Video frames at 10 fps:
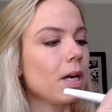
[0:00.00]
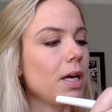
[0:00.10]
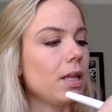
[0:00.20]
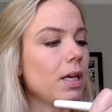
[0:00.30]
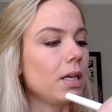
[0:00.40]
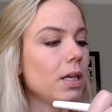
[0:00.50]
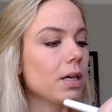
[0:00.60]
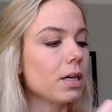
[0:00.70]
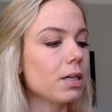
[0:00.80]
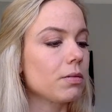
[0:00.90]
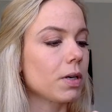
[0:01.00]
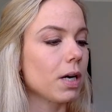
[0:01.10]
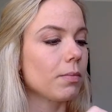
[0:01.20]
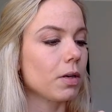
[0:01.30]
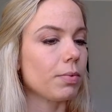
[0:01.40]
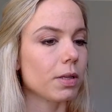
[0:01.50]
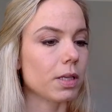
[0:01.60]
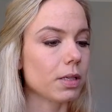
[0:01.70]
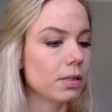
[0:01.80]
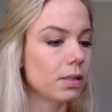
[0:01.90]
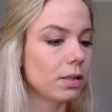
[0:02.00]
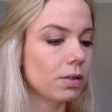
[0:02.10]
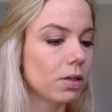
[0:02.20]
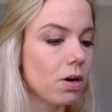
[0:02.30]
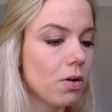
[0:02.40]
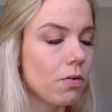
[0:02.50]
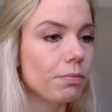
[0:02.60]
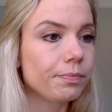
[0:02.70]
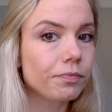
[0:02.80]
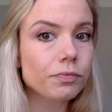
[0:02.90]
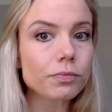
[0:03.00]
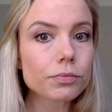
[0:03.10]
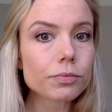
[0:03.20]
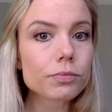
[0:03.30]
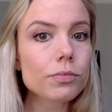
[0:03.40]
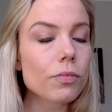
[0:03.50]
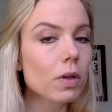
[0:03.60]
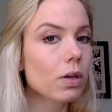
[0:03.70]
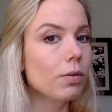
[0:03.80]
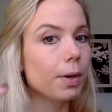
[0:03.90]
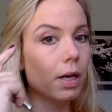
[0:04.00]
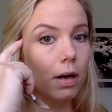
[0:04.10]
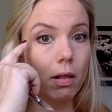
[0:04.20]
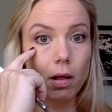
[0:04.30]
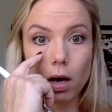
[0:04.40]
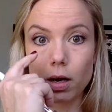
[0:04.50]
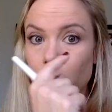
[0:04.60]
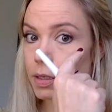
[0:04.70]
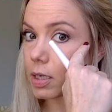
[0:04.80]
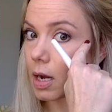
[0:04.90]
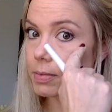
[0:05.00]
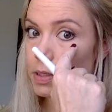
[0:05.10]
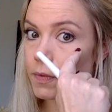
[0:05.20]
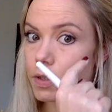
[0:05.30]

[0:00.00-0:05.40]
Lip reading: And then here's where I'm going to put this. So you put it along the tops of